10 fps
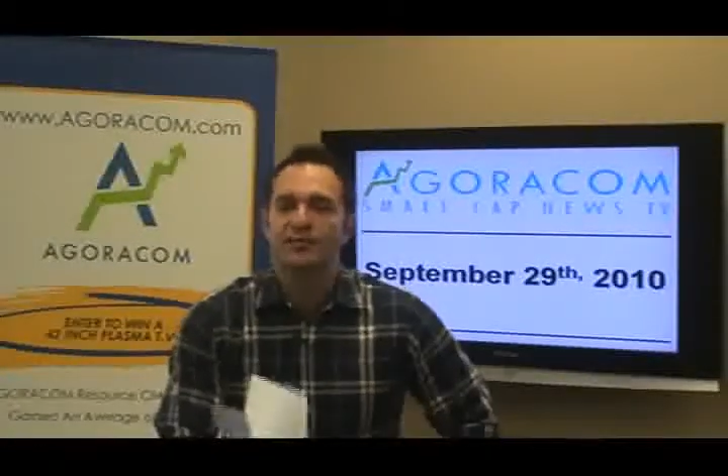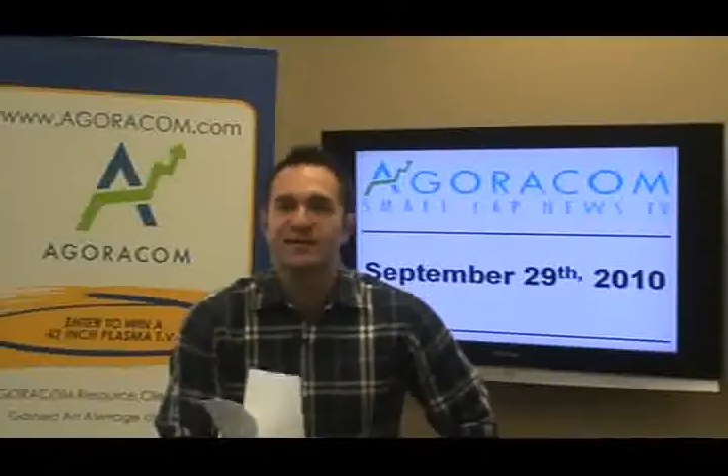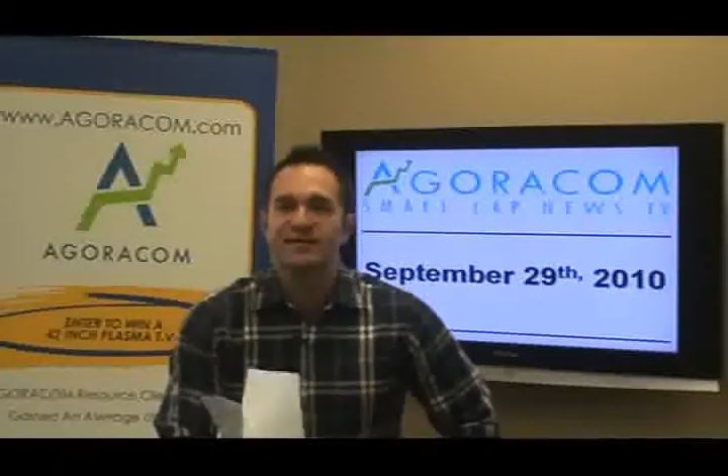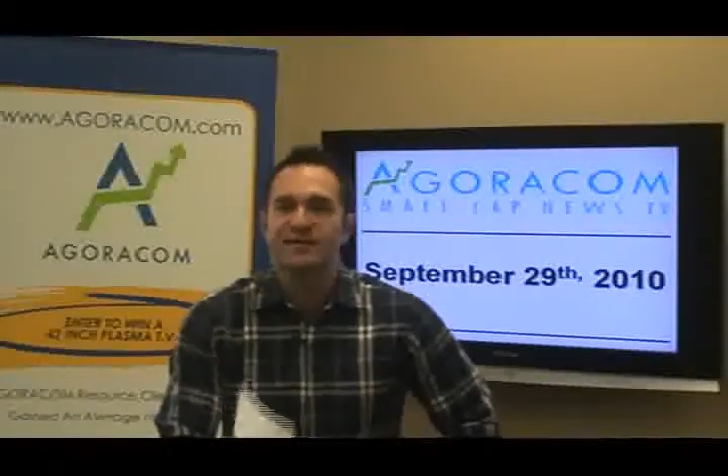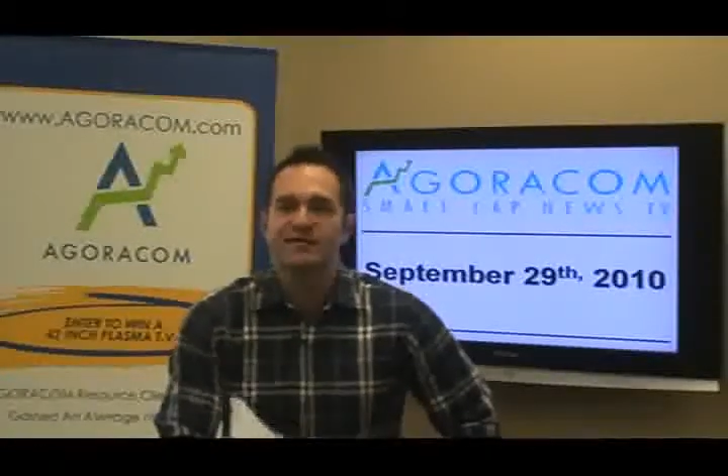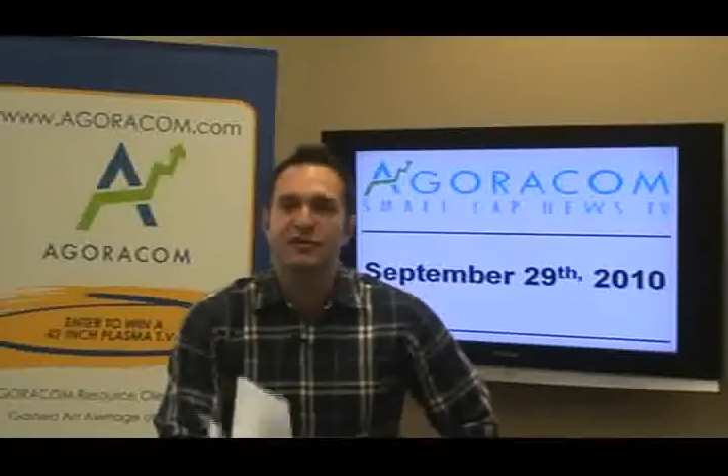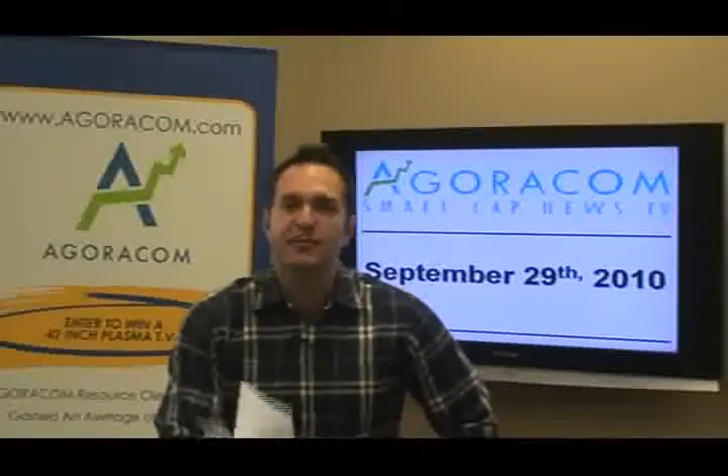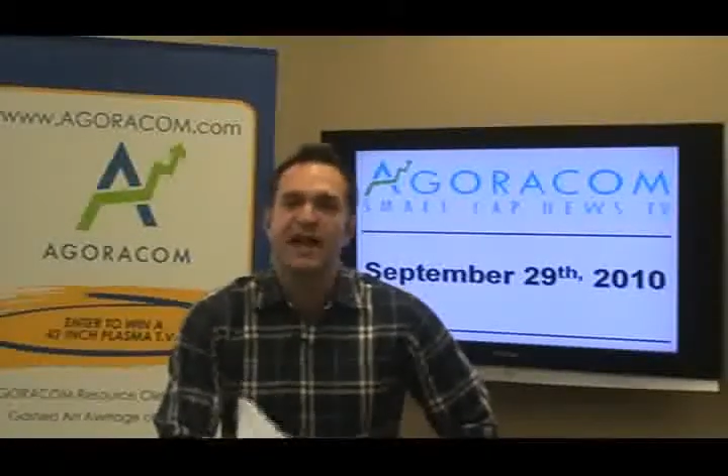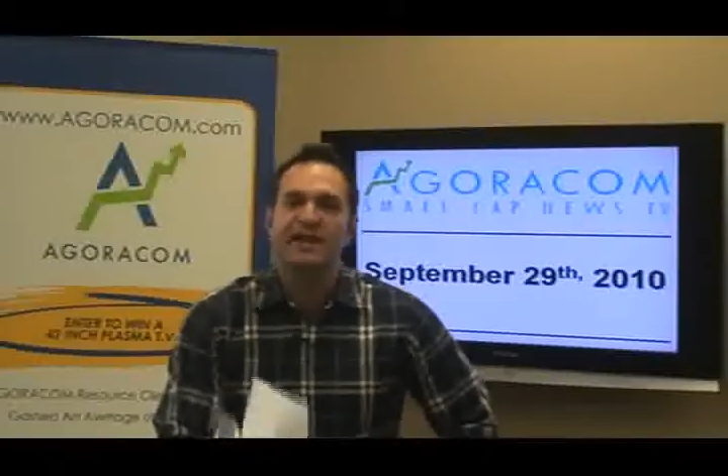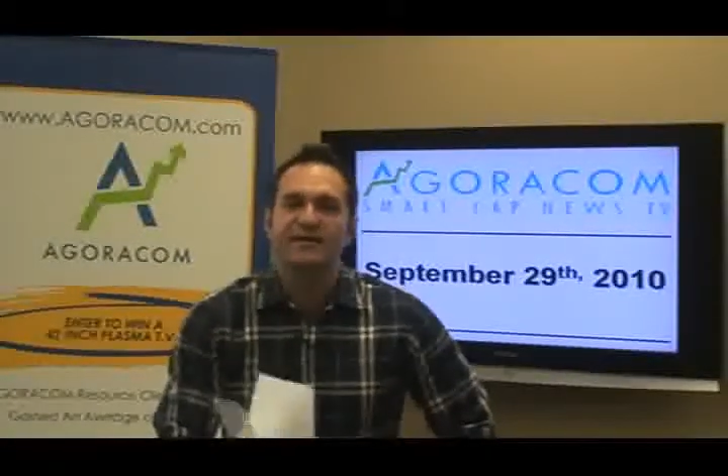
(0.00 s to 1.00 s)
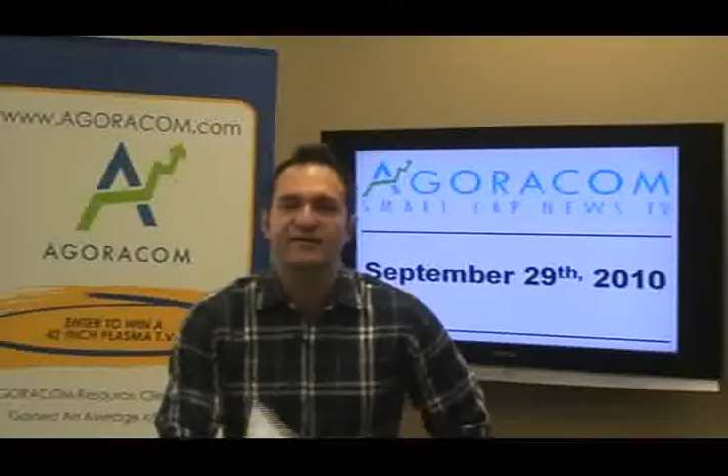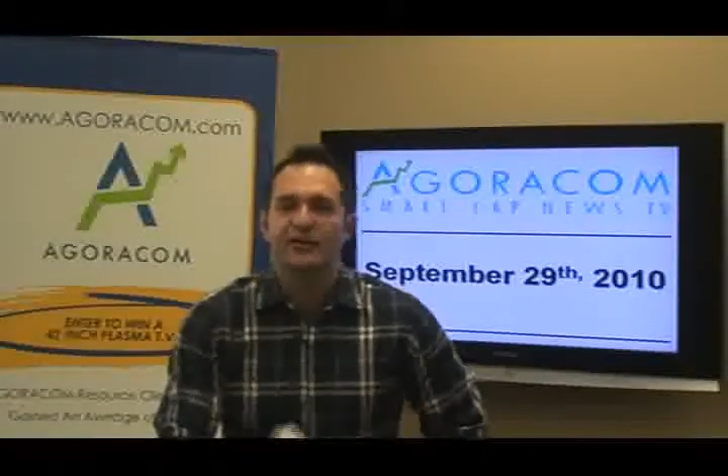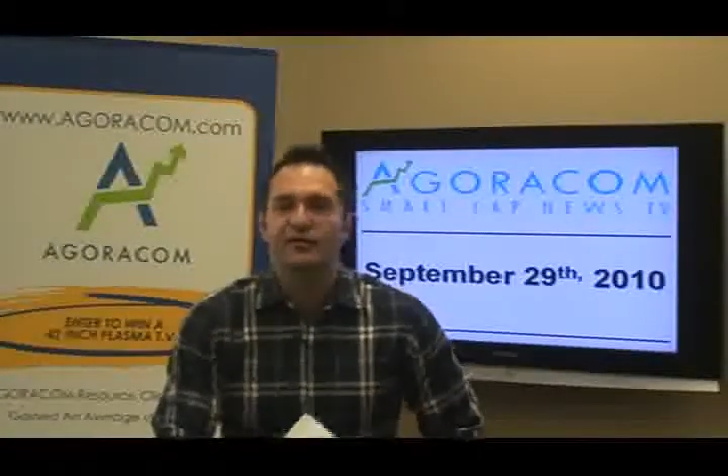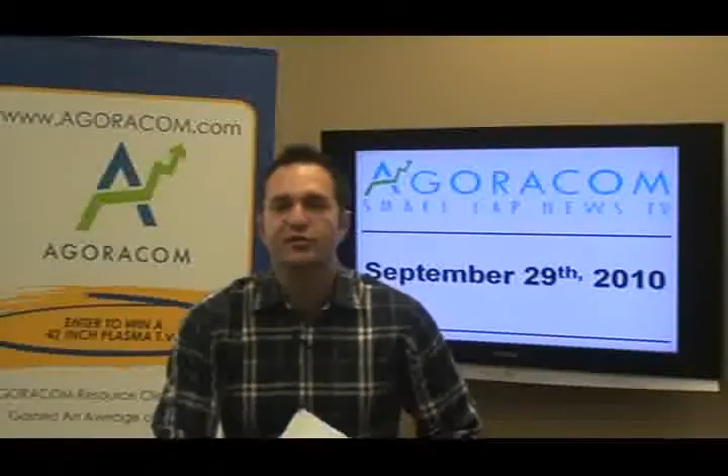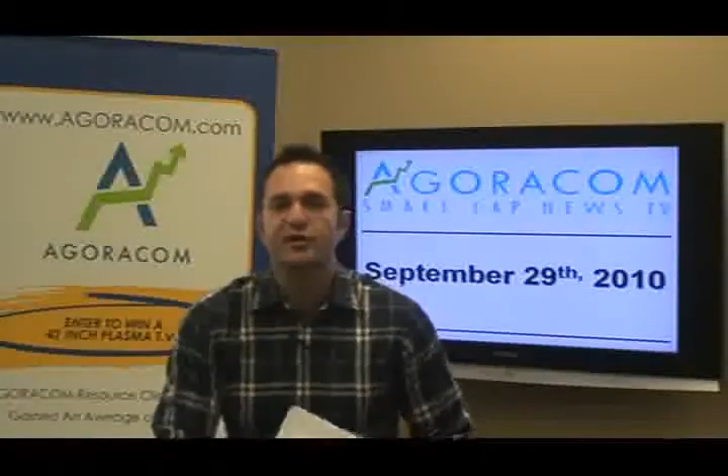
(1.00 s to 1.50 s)
It means things are back in
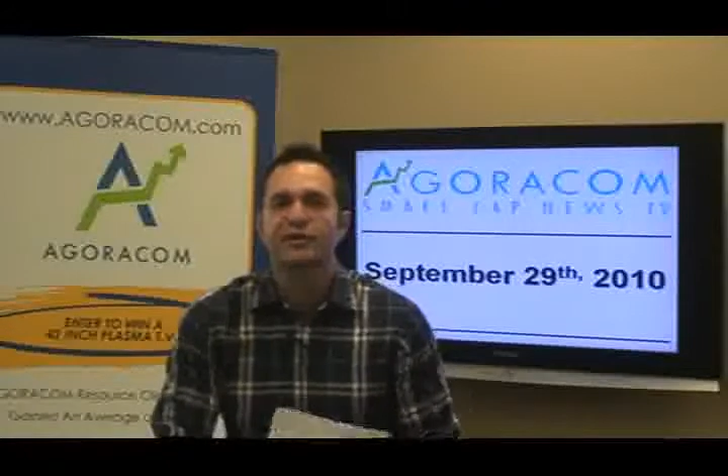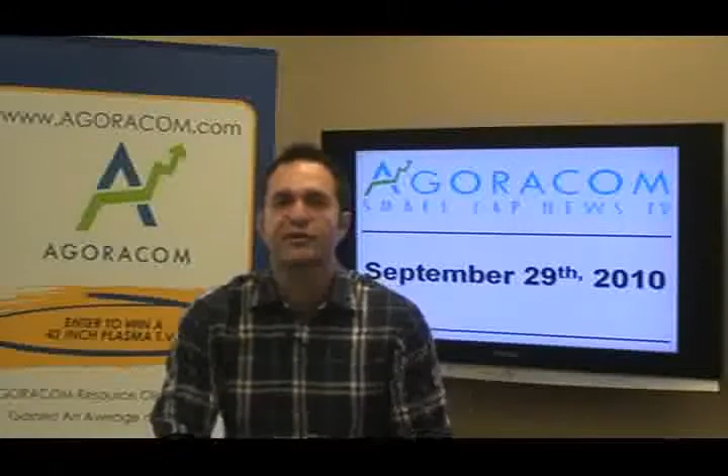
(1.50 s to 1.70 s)
full swing.